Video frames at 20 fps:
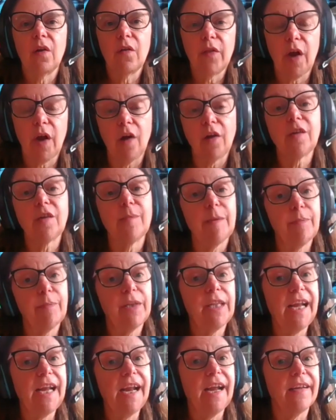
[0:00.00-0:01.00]
ultimate
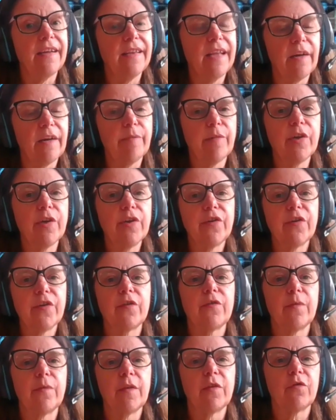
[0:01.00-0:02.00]
plan that emerges
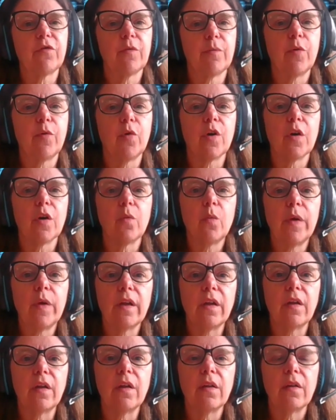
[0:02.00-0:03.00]
from this report
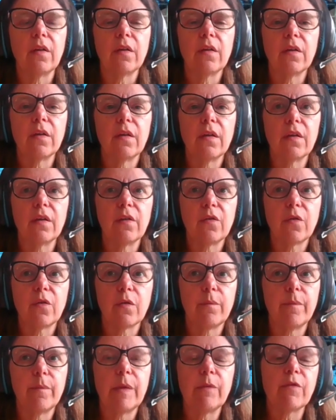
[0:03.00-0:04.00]
will
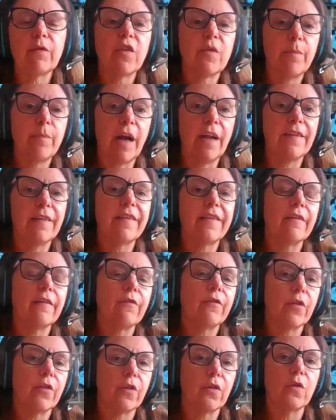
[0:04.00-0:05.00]
sort of be
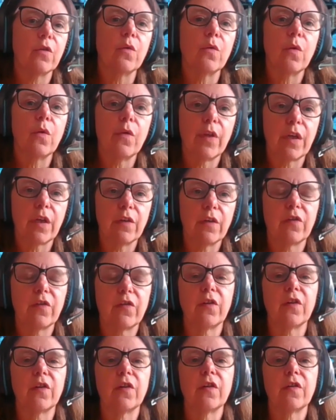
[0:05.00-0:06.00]
responsive to the
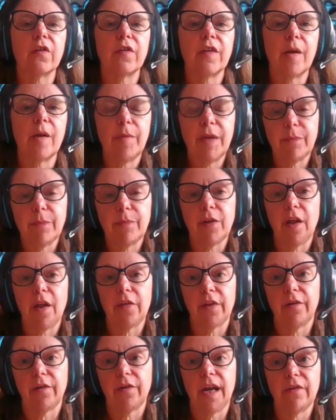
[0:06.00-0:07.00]
concerns that people
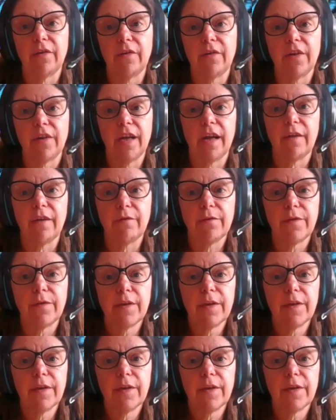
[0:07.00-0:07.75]
on the ground have.